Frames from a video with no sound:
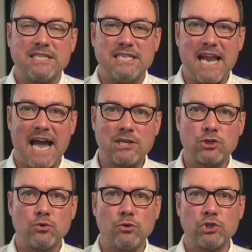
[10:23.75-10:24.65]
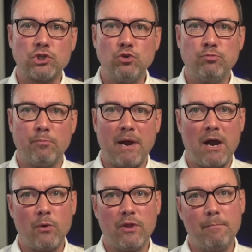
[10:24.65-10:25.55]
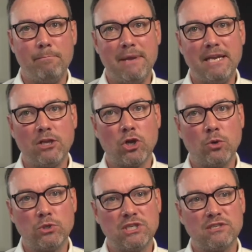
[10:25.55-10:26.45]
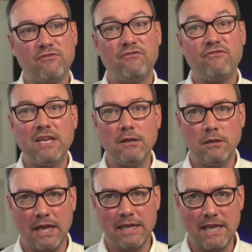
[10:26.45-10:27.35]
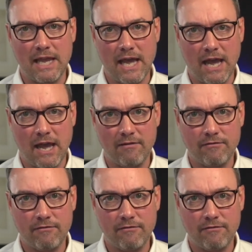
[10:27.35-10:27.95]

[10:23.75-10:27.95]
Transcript: natural superpower that many coaches feel like they have.